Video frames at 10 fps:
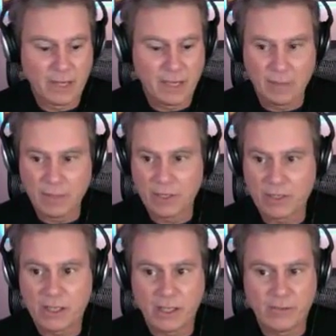And because
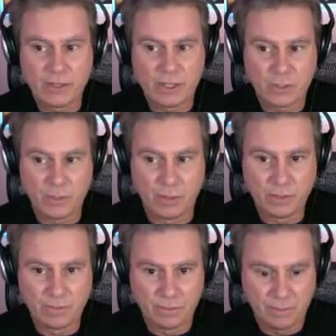they live in such a
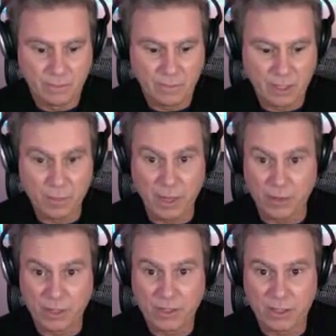bubble, these
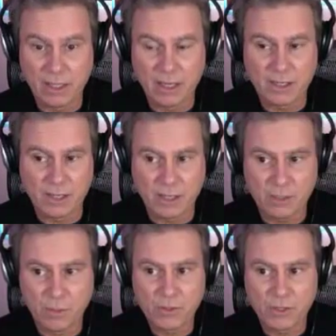patriots in the NSA,
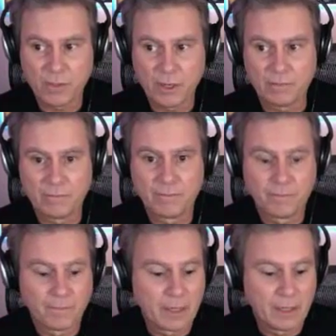because most of them are,
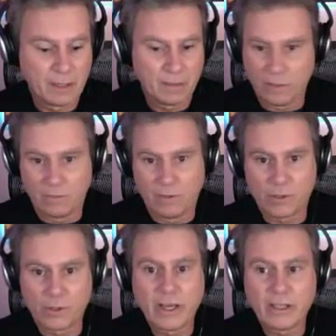
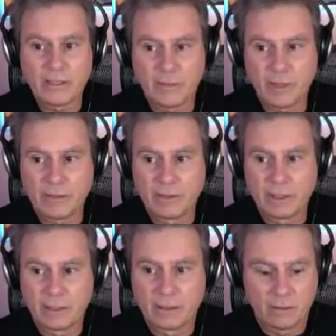virtually all of them are,
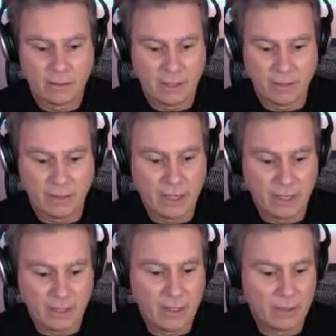they're the
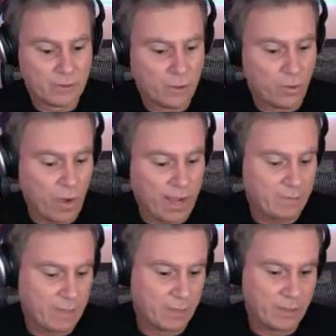unknown, quiet
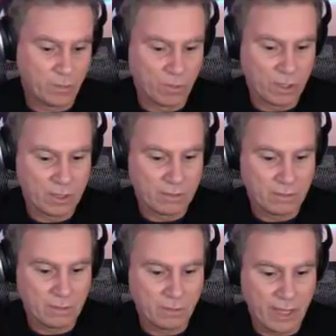people that work
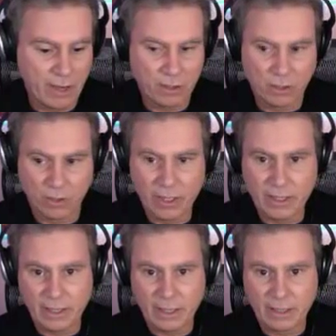without glory
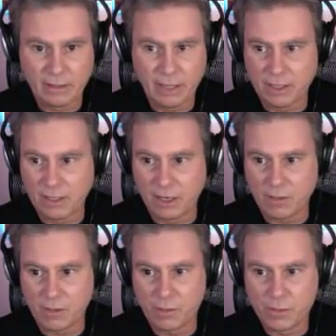in
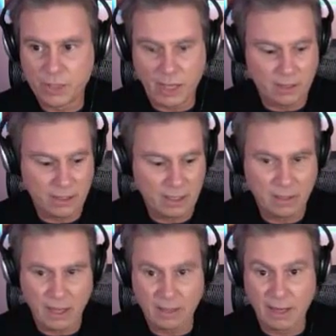dark rooms and
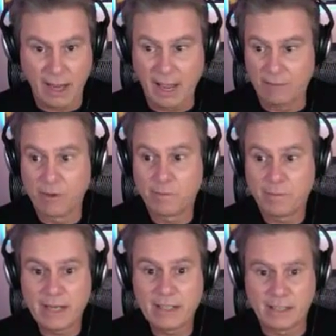have
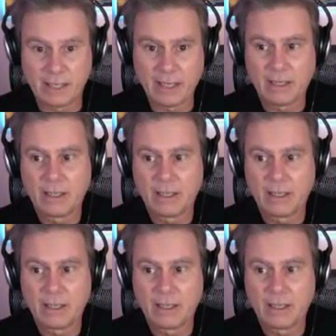repeatedly